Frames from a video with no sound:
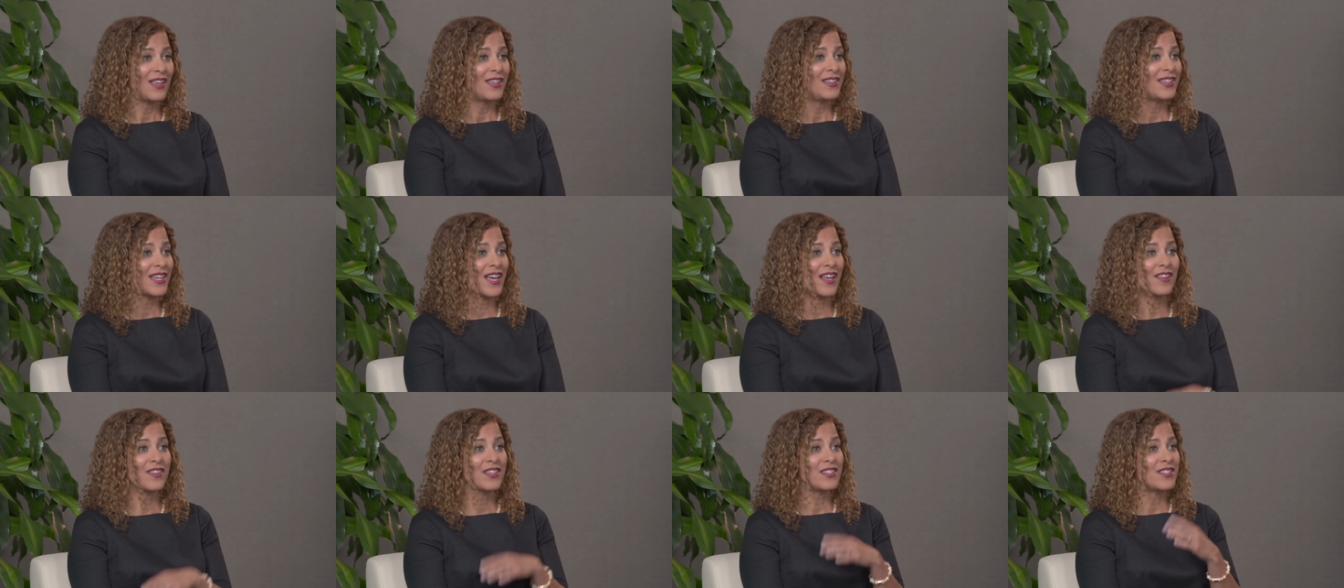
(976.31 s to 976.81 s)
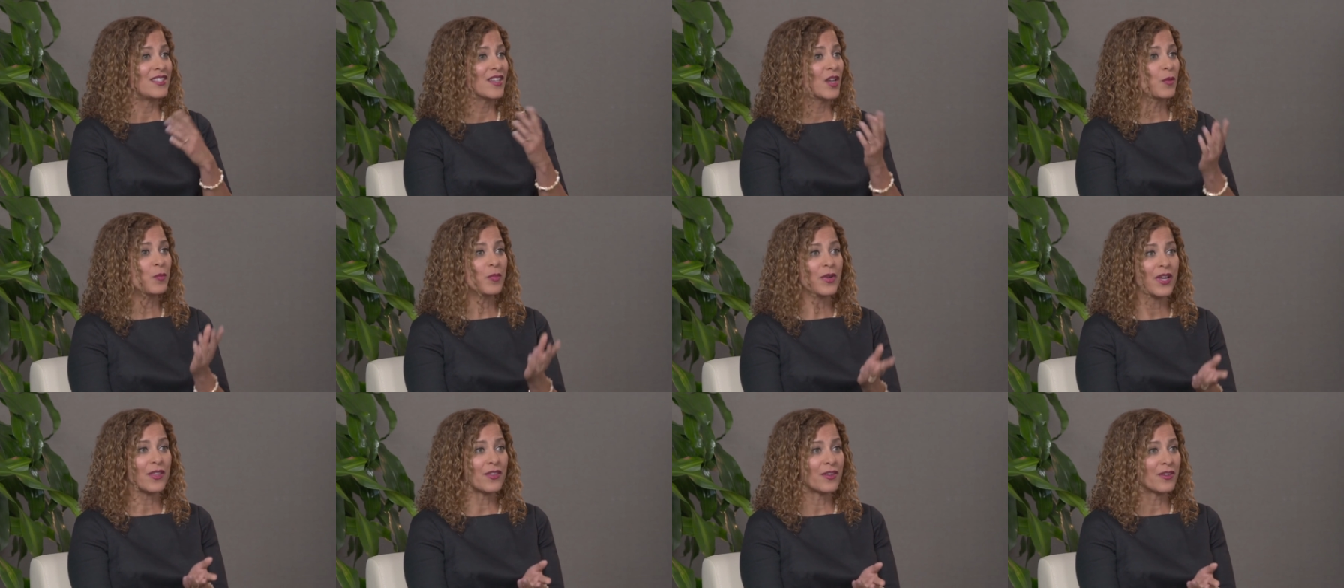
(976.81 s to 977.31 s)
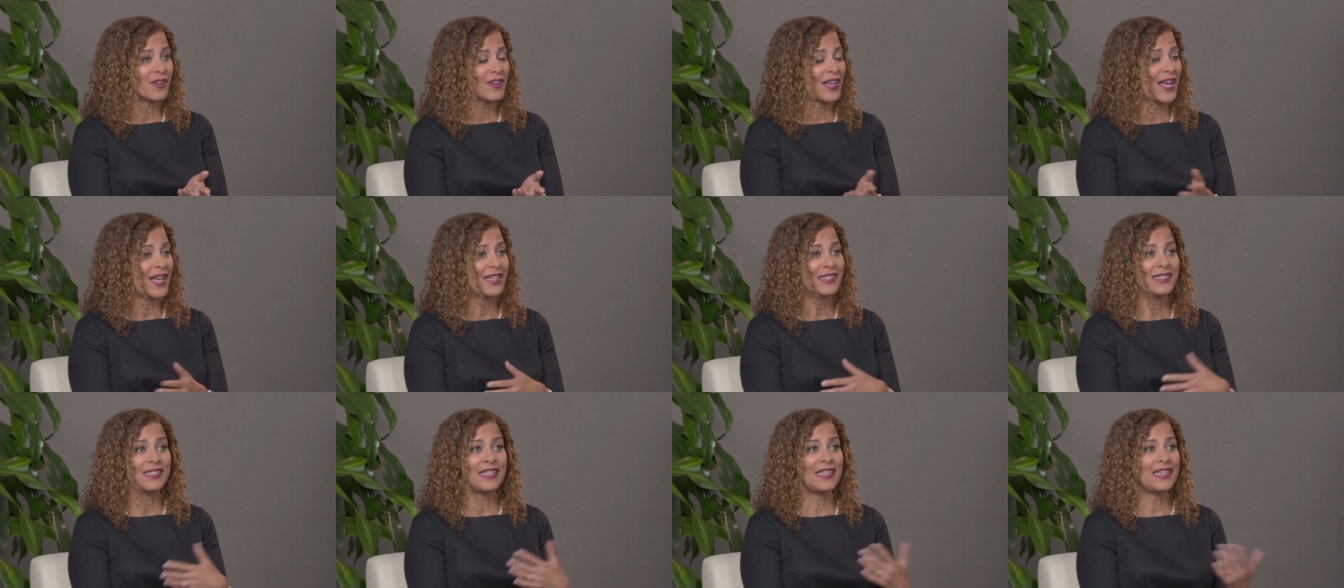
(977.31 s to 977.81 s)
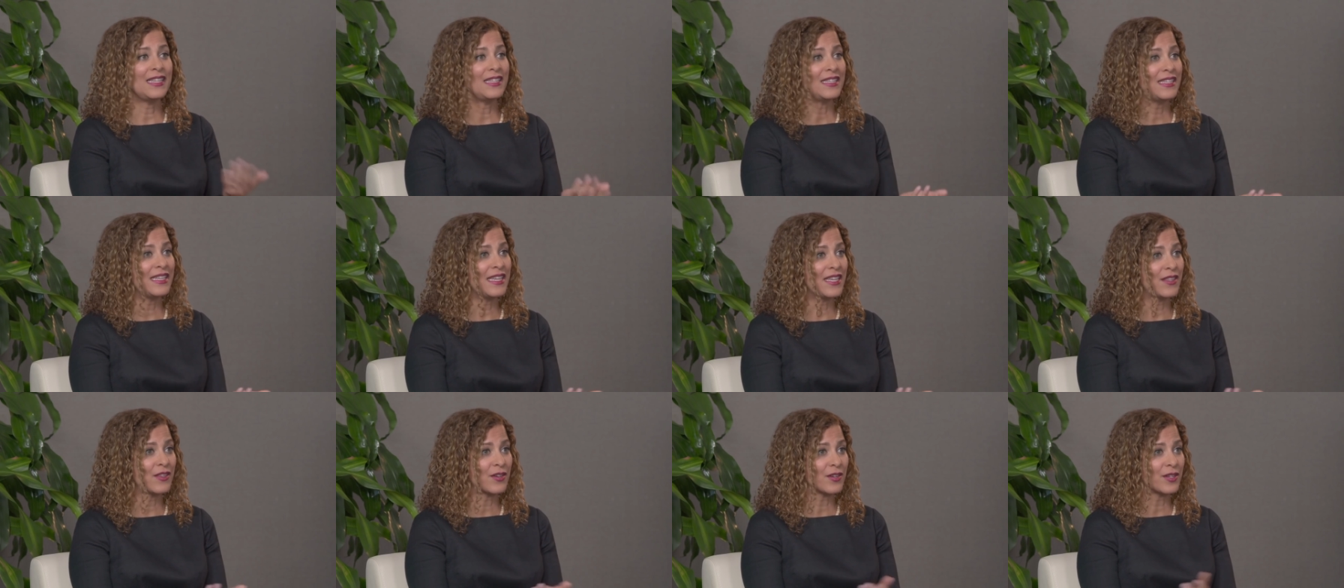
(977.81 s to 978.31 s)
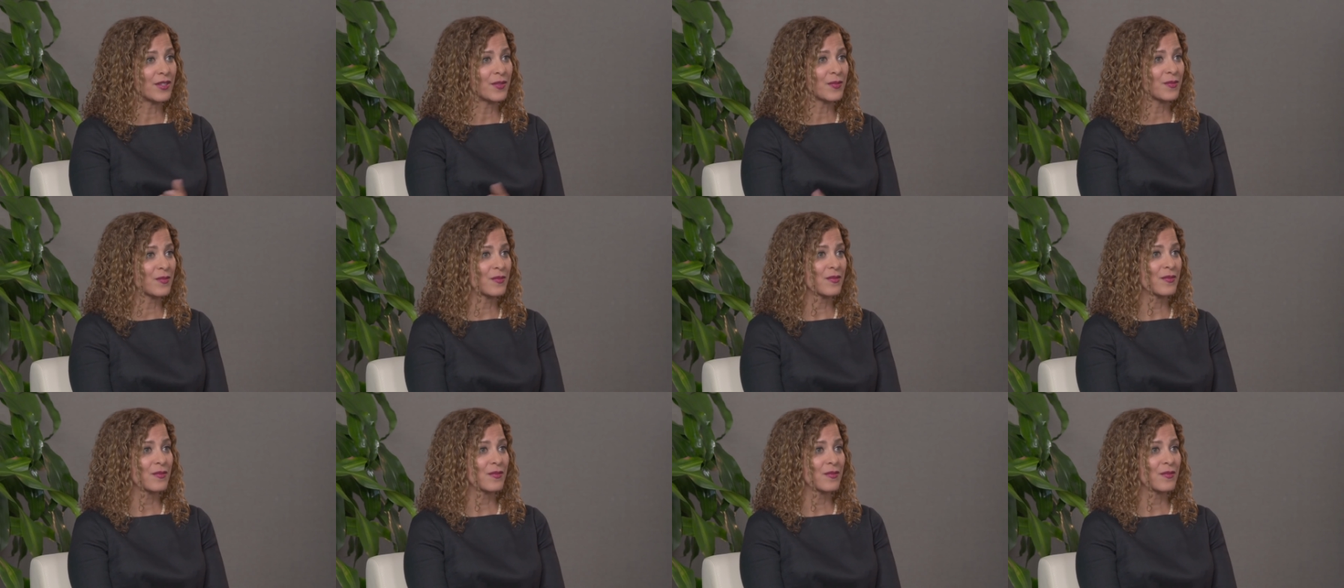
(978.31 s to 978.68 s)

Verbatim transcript: Now, this young brother hadn't eaten either.